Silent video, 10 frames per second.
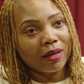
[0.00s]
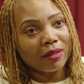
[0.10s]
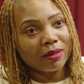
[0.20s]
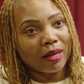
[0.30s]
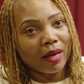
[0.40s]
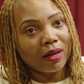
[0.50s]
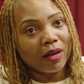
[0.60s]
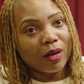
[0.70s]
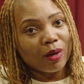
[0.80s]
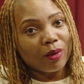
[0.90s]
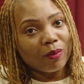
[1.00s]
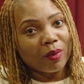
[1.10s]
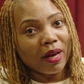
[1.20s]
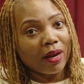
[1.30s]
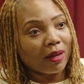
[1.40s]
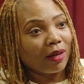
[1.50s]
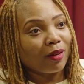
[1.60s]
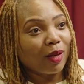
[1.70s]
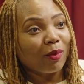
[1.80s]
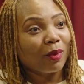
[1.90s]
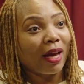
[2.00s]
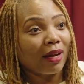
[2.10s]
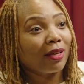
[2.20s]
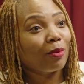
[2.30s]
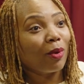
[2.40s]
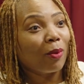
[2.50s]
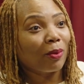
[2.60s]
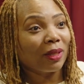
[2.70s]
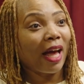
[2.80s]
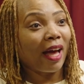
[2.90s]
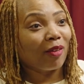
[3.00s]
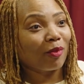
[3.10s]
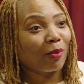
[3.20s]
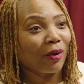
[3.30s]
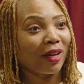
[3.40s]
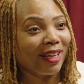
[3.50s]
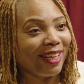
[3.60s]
is that we gotta keep hope alive. I'm bringing